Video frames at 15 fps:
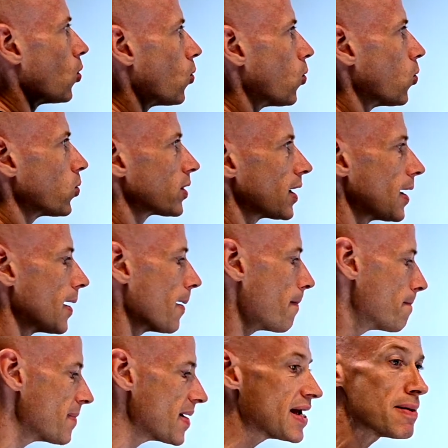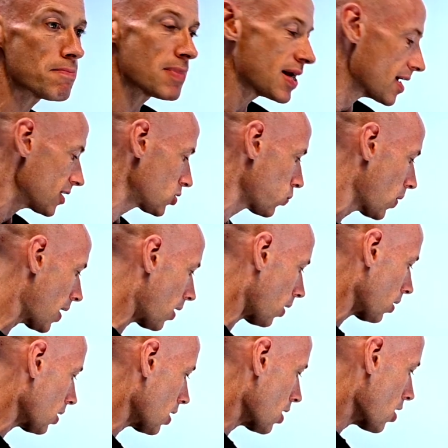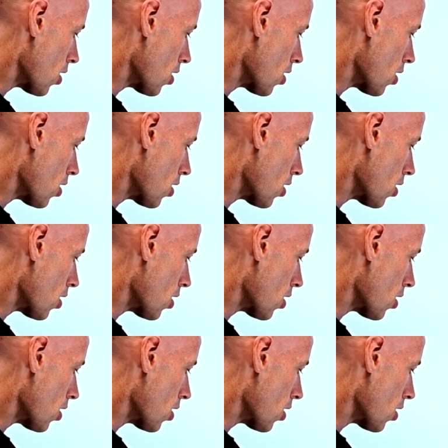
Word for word: called uh, meet me as well